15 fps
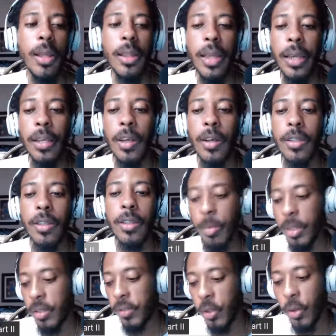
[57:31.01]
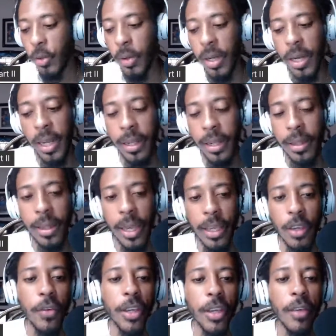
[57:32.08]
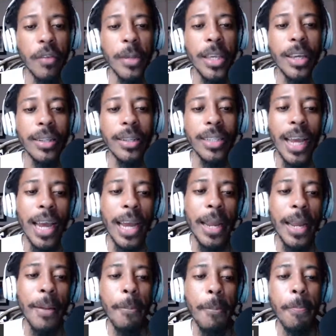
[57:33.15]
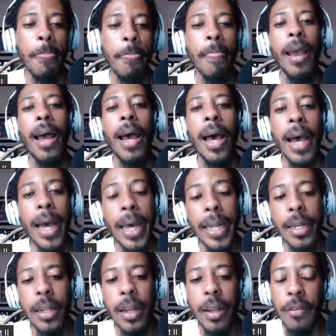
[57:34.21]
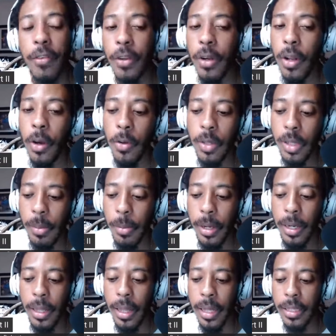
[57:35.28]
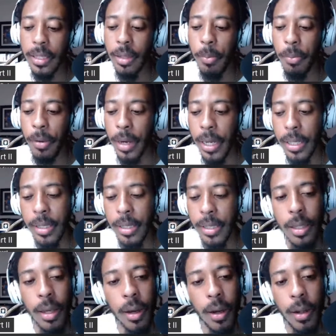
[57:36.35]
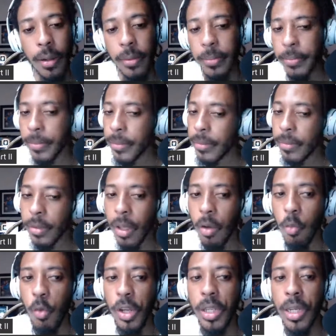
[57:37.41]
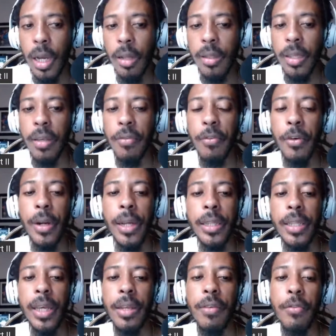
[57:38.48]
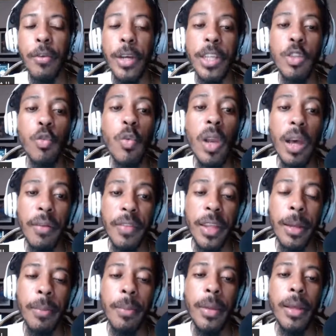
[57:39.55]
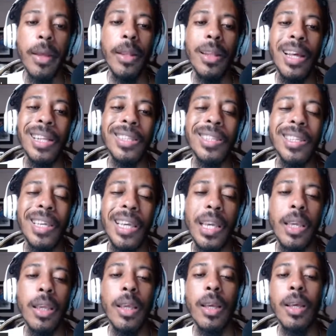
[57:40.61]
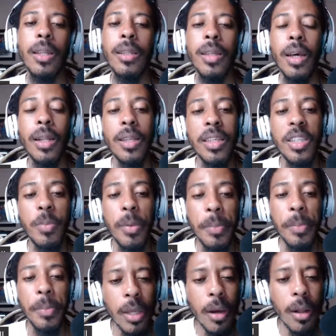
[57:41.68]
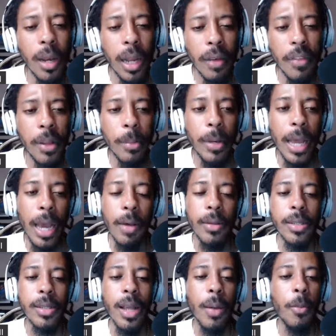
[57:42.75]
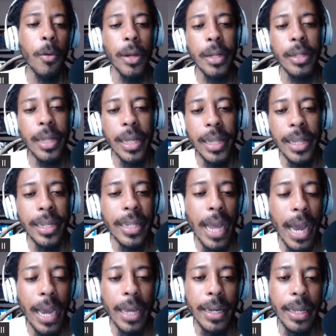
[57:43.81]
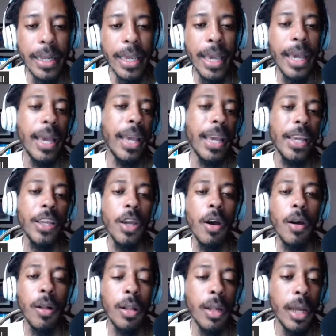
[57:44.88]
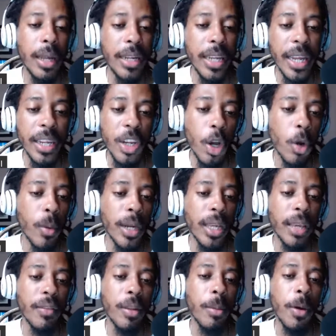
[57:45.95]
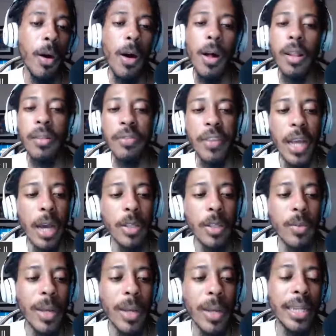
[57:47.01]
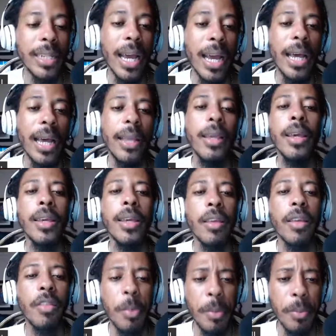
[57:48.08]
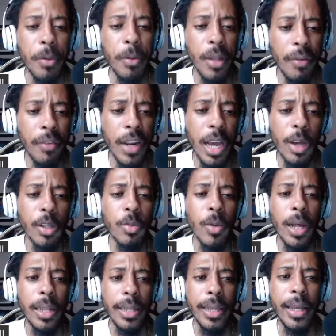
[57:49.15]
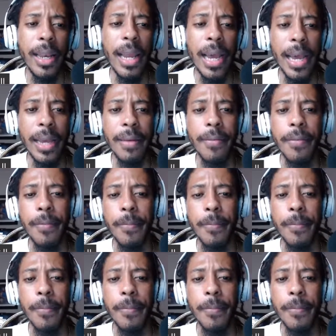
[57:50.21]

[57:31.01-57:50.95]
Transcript: Thank y'all so much for tuning in. Thank you for giving me your time. And if you know somebody that's depressed, y'all reach out to your friend. Tell your friends you love them. That's key. Tell these people y'all love them now and stop waiting until they die and they can't hear y'all. And then y'all want to give them all the flowers while they die. Give the people their flowers while they're alive.